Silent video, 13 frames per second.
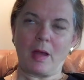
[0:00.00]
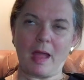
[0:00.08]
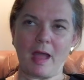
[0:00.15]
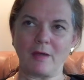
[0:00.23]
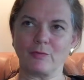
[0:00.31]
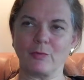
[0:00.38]

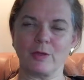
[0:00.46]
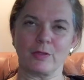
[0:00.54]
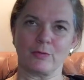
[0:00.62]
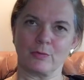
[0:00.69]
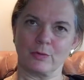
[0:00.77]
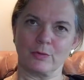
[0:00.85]
halfway
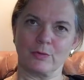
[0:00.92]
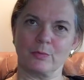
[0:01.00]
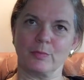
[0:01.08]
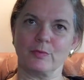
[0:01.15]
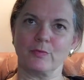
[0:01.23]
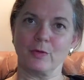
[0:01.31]
through,
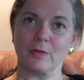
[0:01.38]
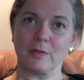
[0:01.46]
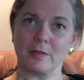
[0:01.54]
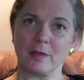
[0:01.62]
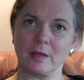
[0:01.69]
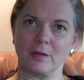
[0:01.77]
before
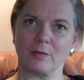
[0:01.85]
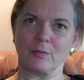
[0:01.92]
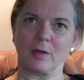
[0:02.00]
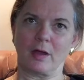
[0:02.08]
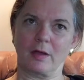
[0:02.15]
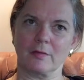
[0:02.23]
the data
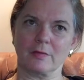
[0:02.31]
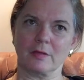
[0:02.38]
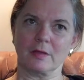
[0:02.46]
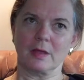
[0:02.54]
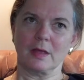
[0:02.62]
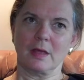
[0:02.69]

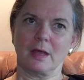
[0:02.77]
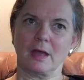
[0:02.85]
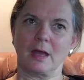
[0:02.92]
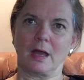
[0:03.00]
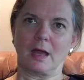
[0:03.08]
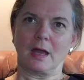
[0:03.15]
arrived,
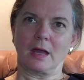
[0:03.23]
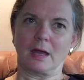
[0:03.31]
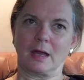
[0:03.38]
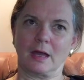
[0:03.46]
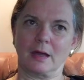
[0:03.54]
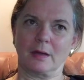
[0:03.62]

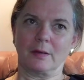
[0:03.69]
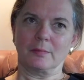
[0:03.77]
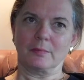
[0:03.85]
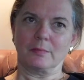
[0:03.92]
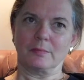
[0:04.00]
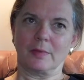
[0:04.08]

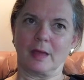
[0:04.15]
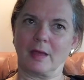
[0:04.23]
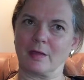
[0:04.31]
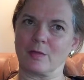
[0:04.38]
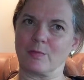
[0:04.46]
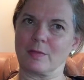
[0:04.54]
my
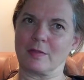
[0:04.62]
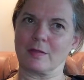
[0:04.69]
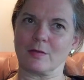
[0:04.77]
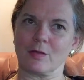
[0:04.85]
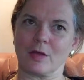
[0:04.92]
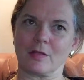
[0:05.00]
husband
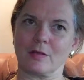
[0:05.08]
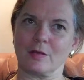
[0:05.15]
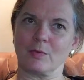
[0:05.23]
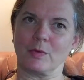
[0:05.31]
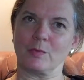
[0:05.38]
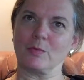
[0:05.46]

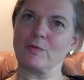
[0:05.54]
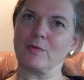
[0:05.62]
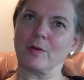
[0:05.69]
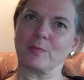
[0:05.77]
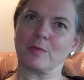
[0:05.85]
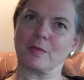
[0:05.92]
suggested we
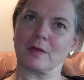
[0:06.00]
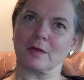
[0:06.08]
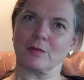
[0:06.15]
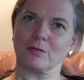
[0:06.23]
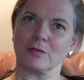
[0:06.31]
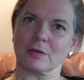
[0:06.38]
move up to the
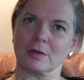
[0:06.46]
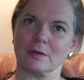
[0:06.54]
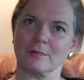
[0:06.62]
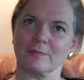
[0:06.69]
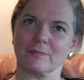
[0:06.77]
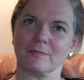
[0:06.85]
country.
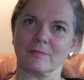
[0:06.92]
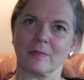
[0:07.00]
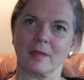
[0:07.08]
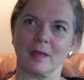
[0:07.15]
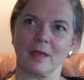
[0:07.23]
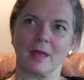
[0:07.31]

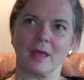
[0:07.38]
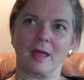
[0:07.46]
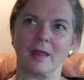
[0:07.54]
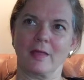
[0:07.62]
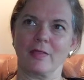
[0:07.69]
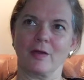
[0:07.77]

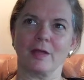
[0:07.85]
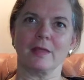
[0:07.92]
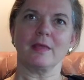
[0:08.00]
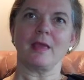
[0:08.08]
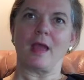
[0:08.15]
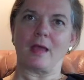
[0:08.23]
And I thought,
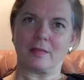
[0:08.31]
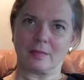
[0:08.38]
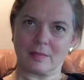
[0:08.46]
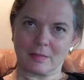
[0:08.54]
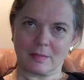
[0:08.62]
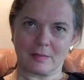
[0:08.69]

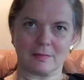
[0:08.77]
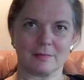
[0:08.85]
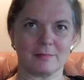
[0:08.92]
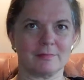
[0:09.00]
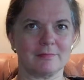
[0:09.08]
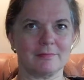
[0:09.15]
yes,
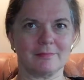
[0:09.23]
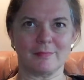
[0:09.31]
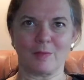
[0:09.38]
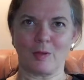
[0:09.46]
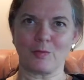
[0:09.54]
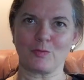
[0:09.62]

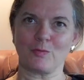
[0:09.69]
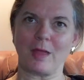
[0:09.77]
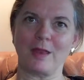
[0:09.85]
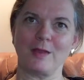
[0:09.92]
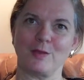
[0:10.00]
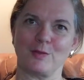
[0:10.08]
I was
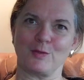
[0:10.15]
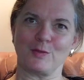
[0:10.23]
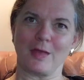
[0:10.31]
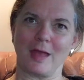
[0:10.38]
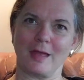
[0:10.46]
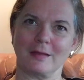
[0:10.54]
ready to
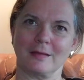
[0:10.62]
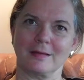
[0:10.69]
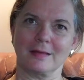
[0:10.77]
do that.